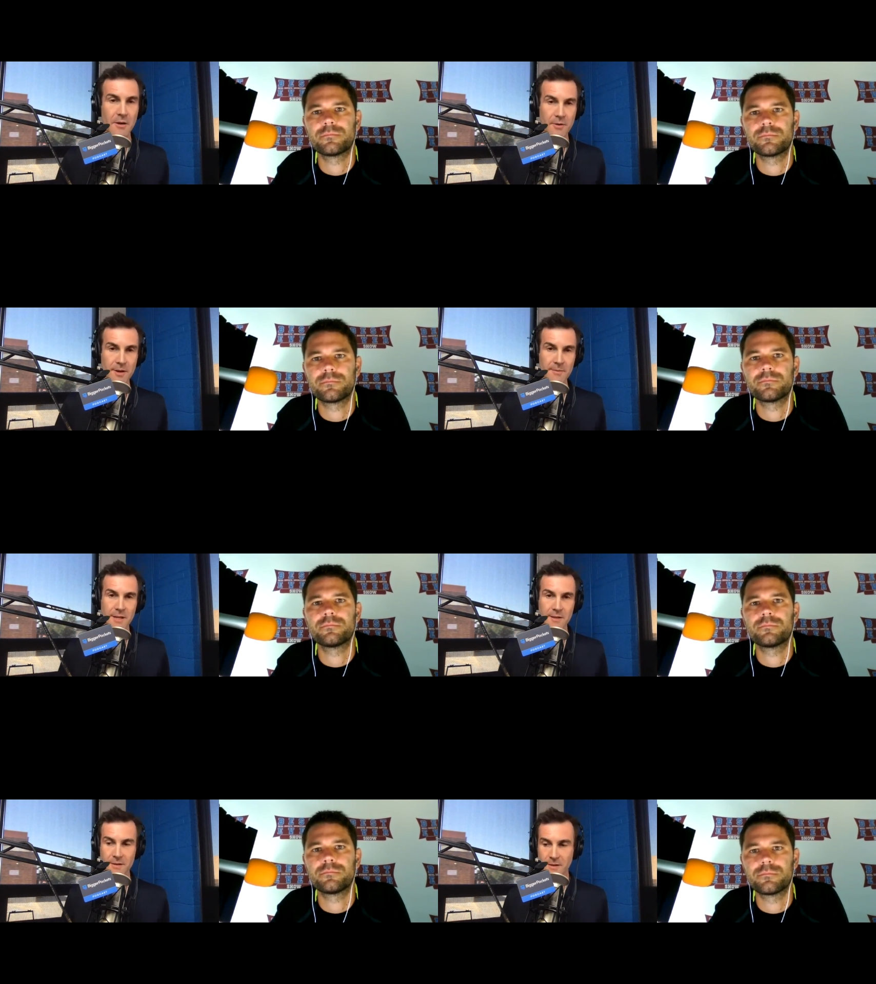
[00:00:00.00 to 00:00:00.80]
Speaker 1: I mean,
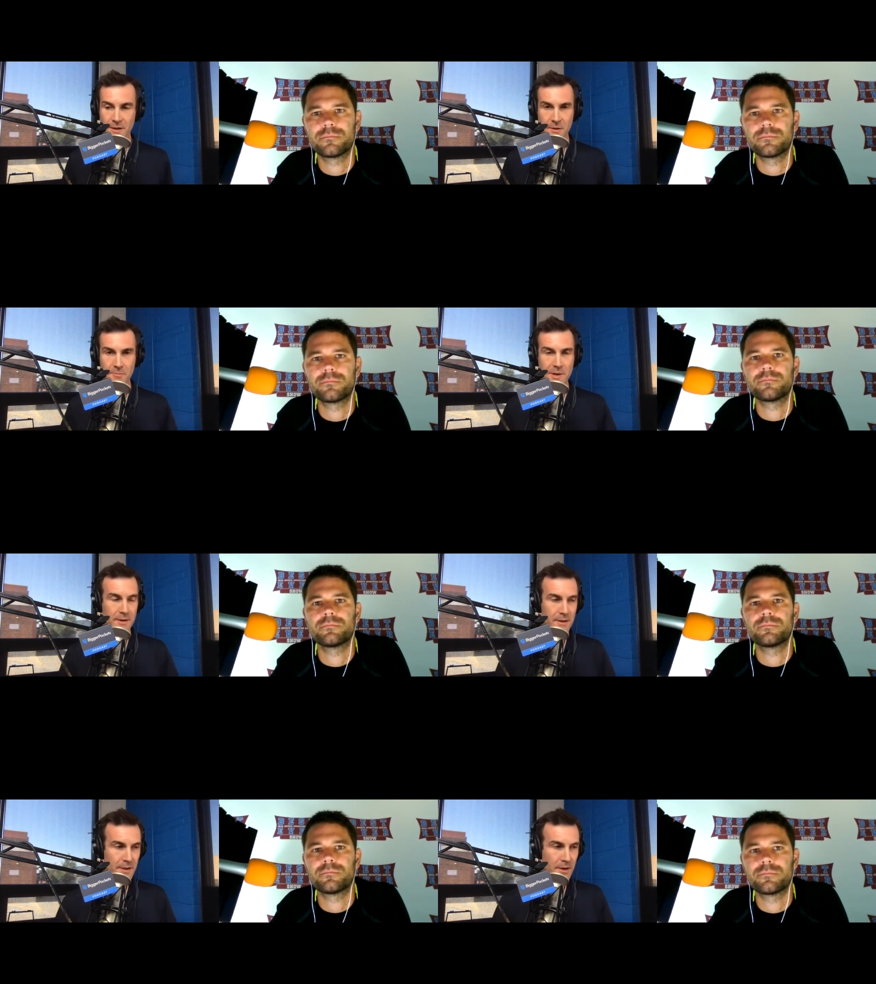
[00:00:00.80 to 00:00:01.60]
you know, but
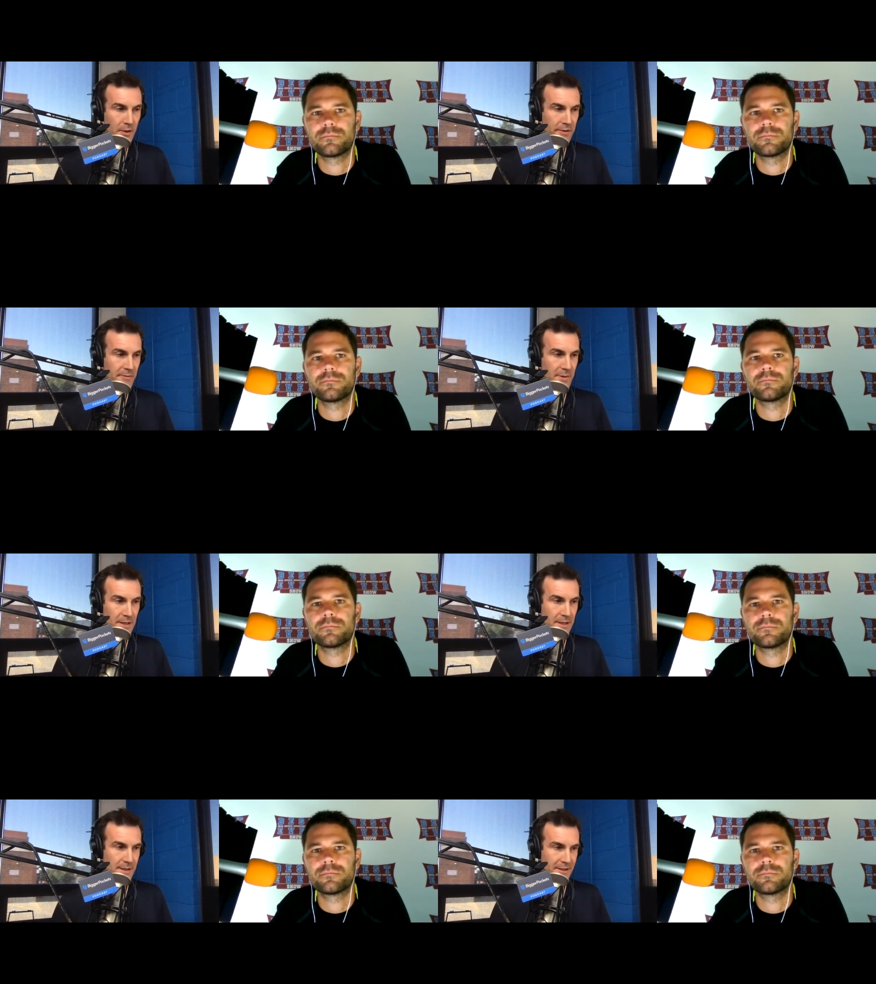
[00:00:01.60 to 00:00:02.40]
ultimately
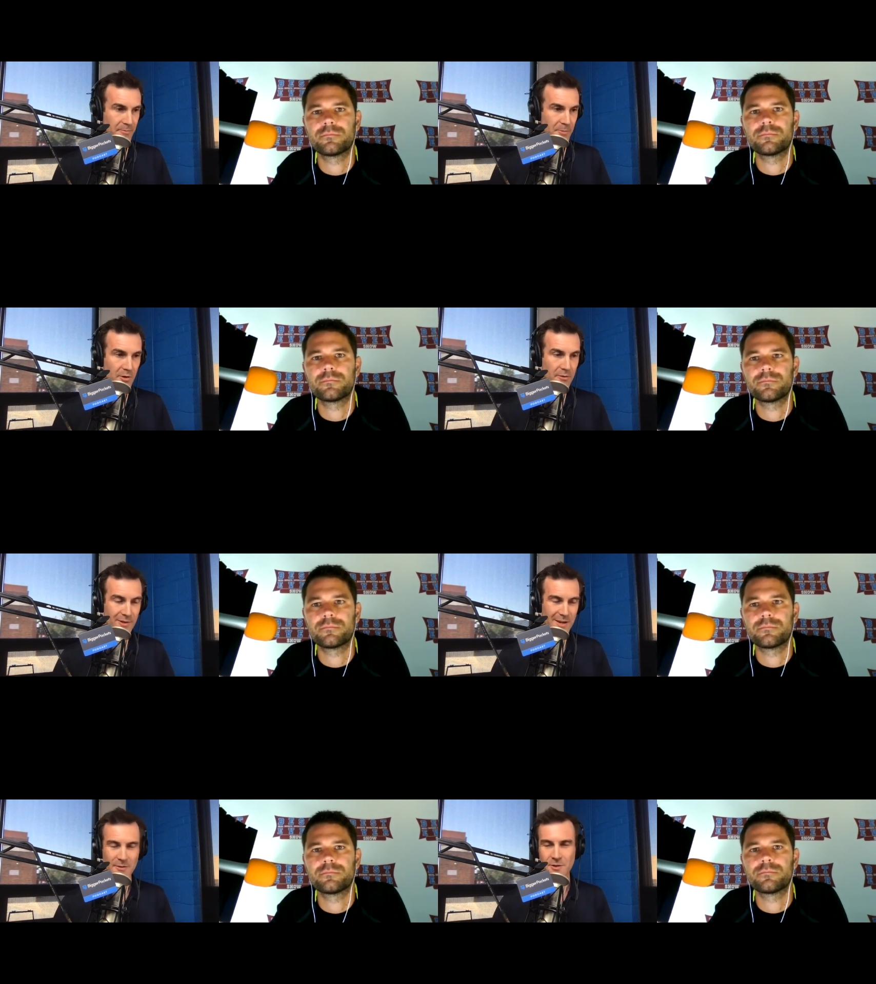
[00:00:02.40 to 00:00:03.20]
that's part of kind of
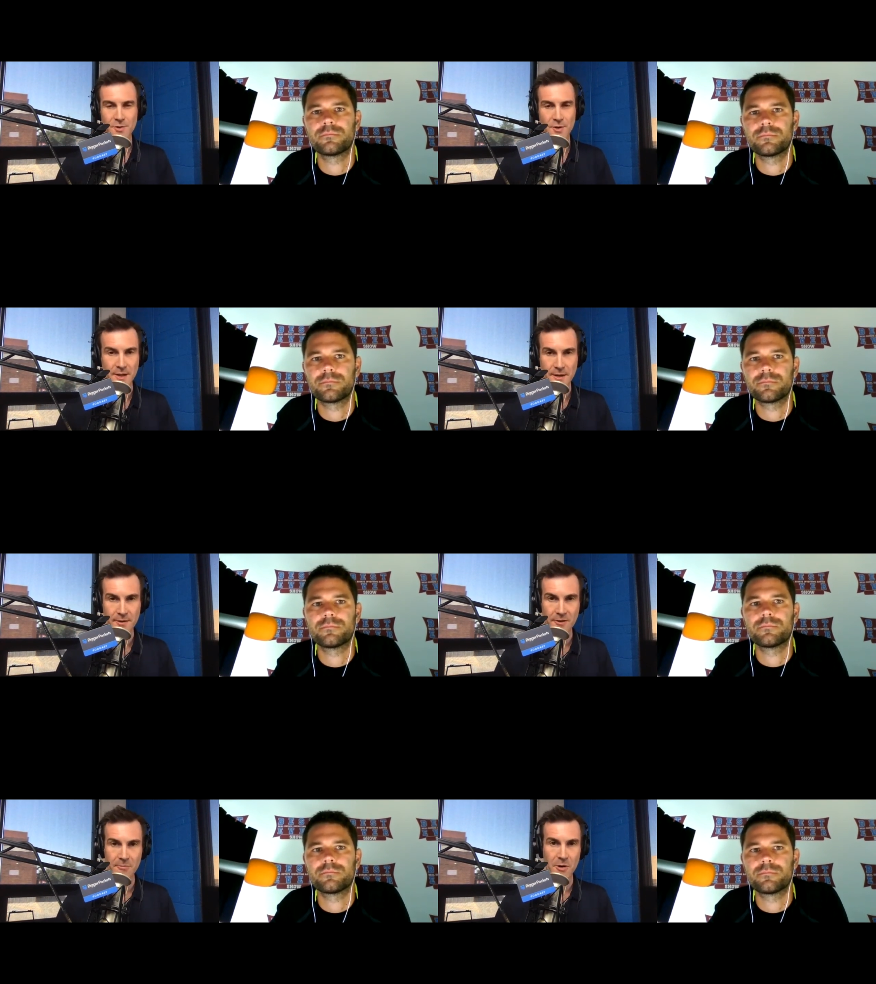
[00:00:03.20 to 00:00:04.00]
our training. That's
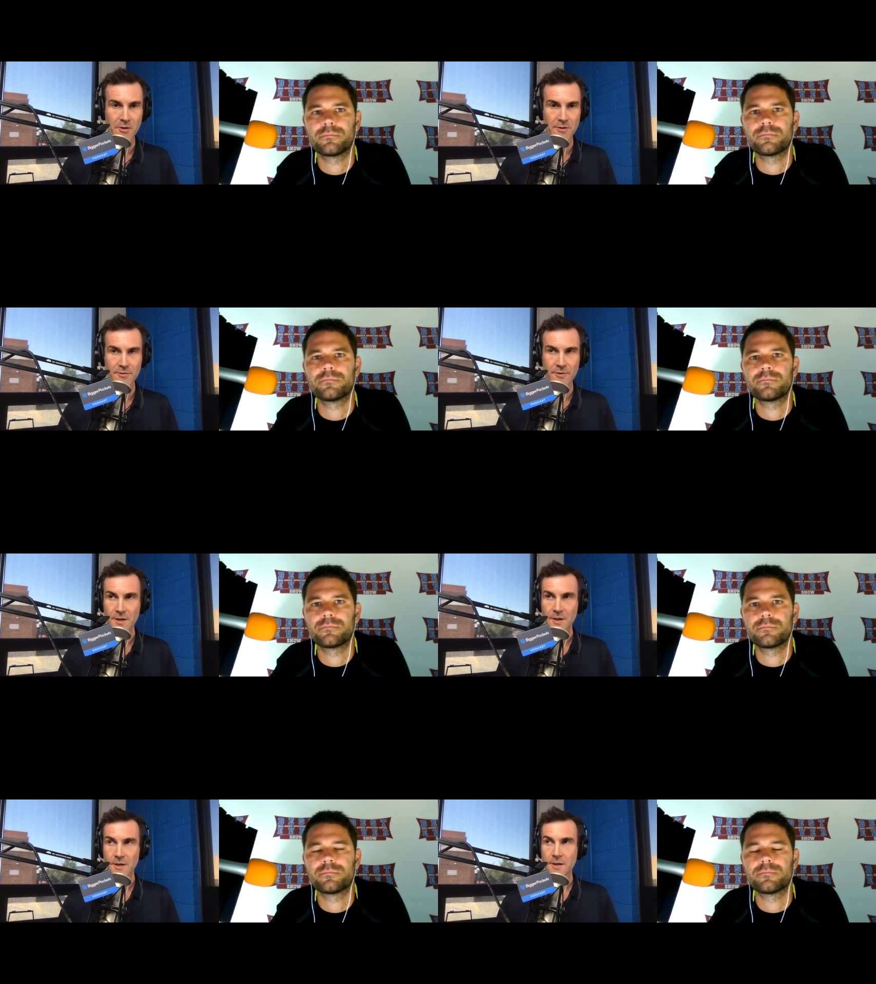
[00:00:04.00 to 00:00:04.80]
part of,
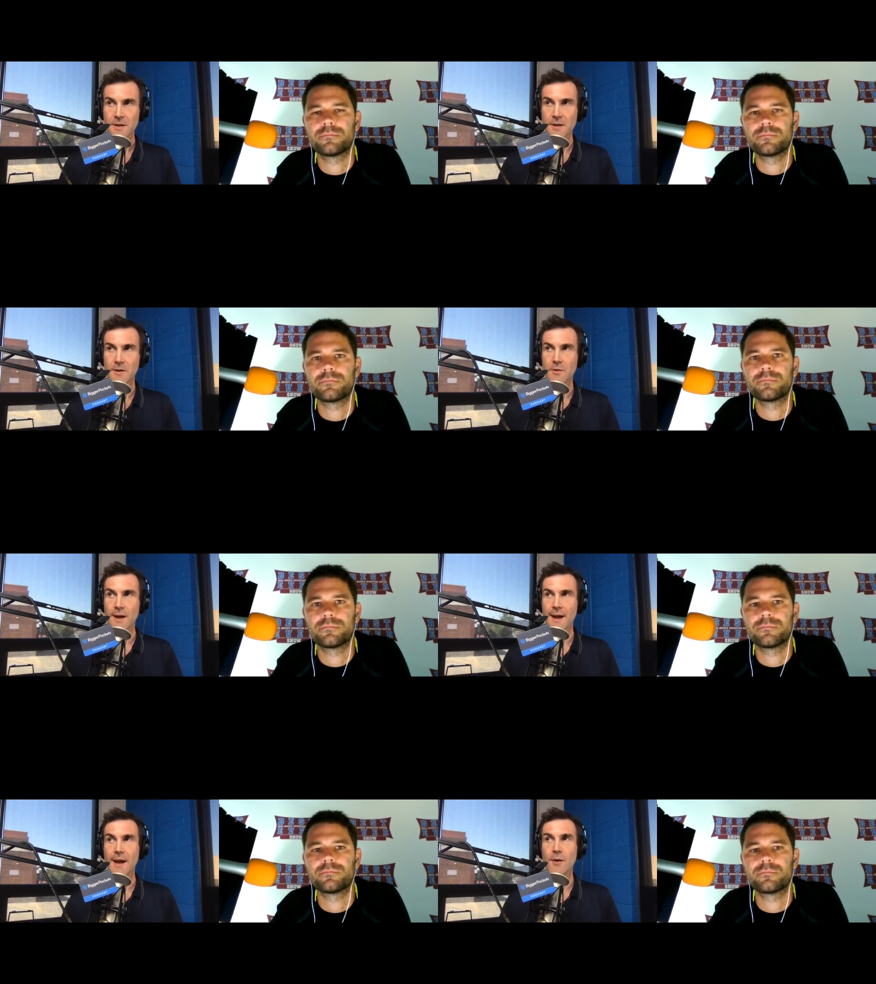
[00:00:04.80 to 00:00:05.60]
you know,
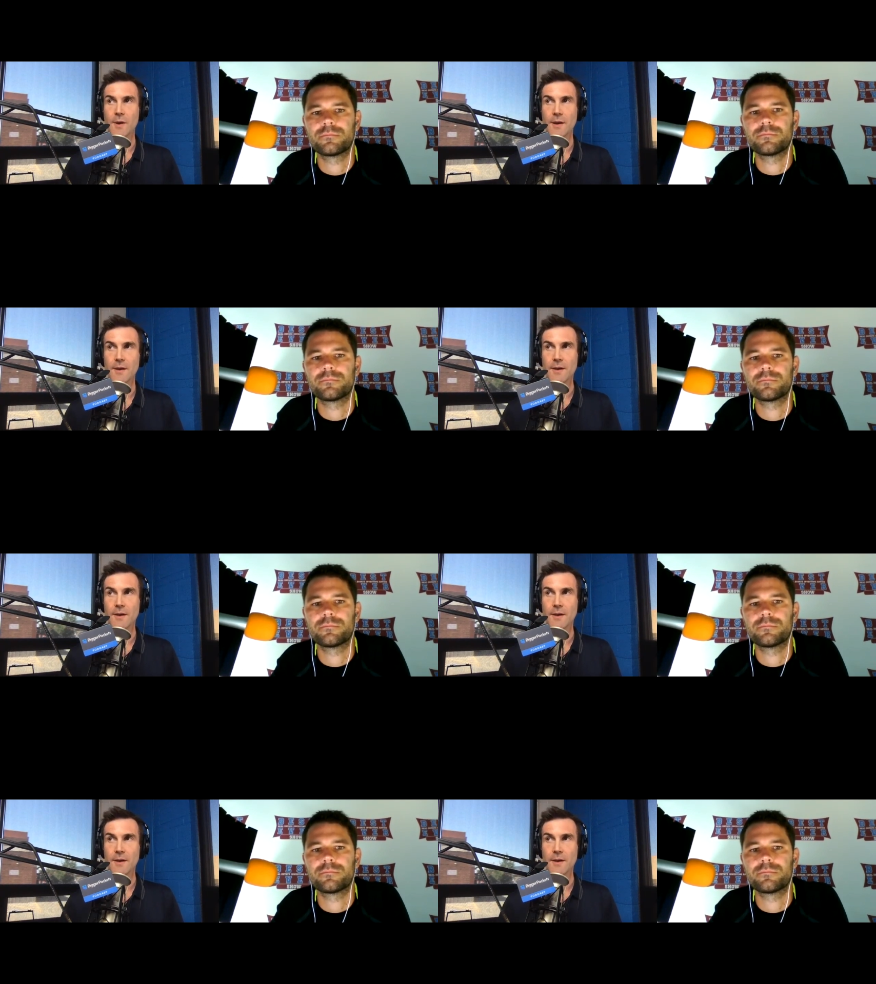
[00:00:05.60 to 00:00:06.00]
how we,